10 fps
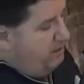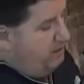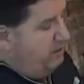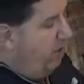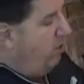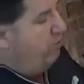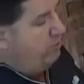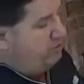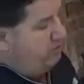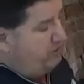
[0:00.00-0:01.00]
The
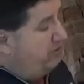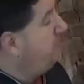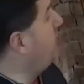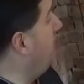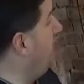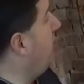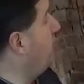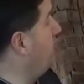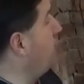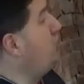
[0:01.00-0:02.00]
owners are
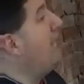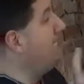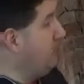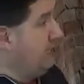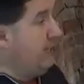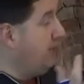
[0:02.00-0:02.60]
suggesting,